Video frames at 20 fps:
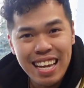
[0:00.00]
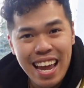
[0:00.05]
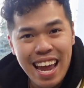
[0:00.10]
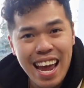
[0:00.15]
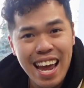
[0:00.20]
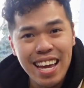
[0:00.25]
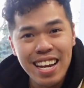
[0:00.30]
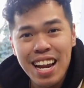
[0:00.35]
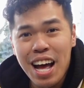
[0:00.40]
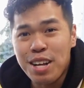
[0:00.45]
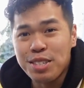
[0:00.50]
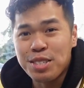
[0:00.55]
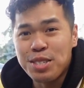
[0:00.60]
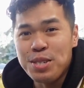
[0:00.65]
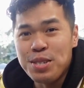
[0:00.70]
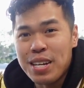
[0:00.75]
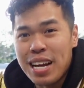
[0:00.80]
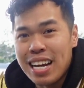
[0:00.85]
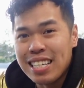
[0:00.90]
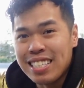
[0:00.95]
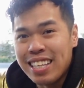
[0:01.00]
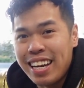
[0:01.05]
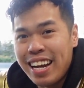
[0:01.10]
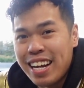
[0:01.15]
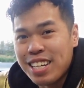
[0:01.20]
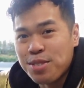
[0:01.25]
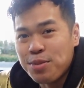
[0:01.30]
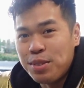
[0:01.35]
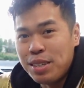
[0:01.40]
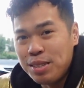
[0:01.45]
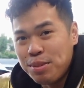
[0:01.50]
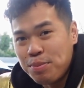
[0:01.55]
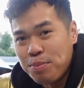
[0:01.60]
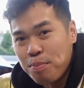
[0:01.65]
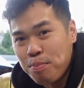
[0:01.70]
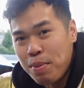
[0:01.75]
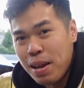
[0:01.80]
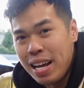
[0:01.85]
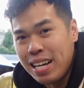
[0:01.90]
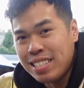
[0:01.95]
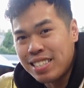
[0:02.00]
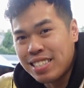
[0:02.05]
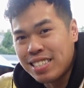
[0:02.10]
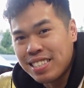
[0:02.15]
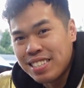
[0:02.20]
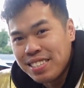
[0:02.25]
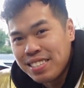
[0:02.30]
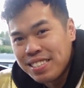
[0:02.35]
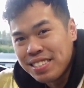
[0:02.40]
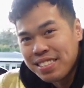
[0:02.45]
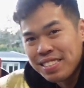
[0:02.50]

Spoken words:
And I'll see you guys in the next one. Peace.